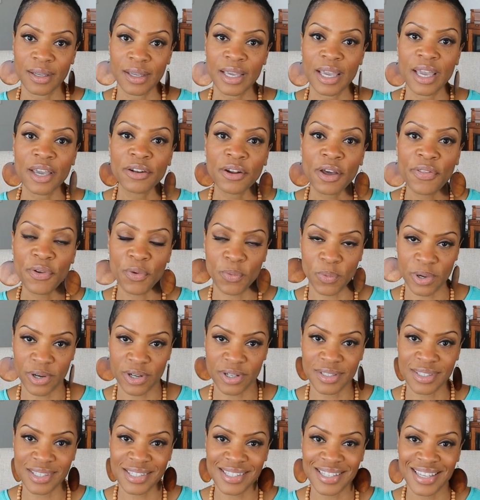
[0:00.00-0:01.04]
In other
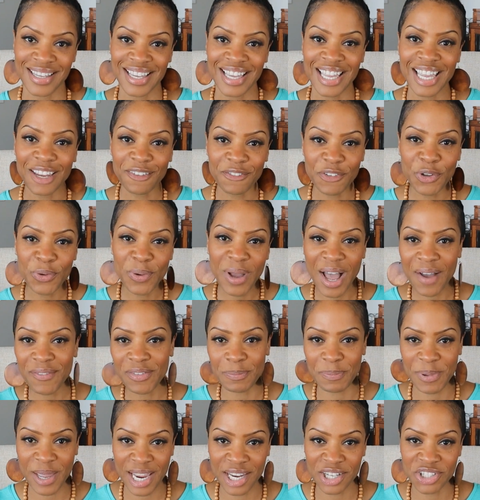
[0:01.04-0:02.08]
words, if you have a
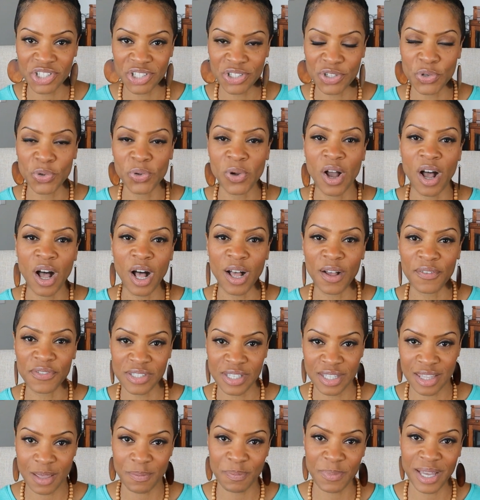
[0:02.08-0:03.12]
patient who coughs
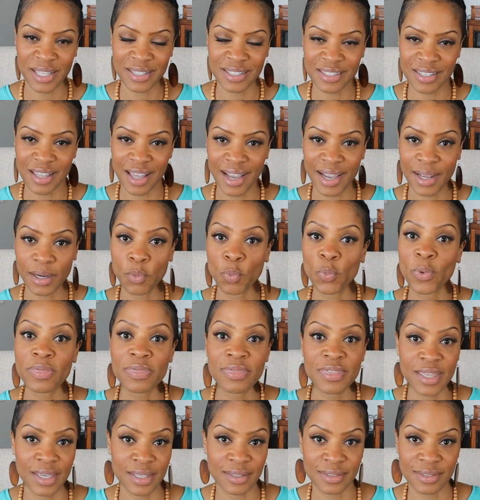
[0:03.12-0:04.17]
at the bedside with
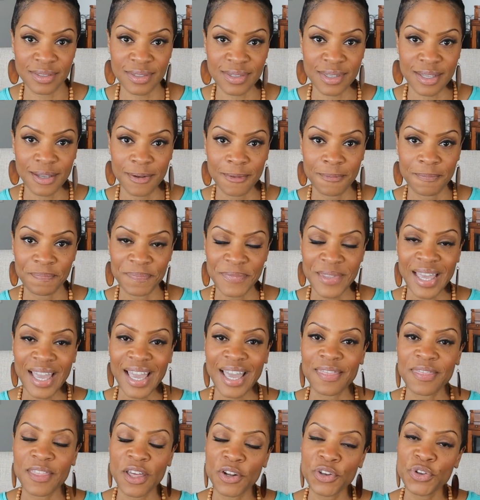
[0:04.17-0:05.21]
thins
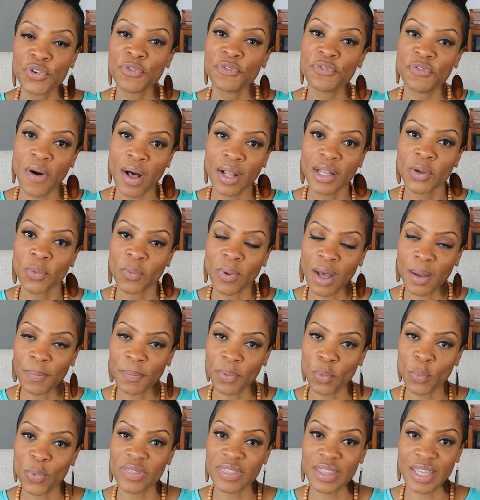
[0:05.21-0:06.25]
and then you follow
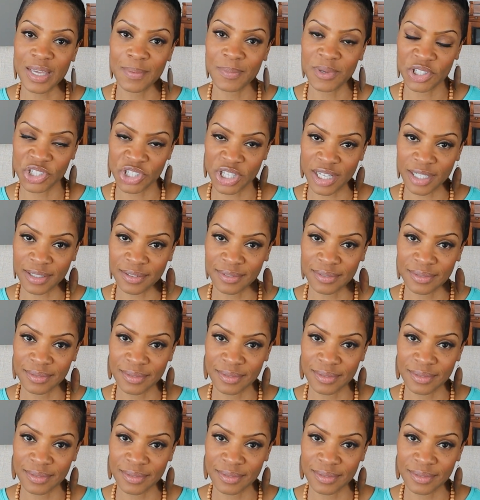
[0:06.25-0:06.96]
up with imaging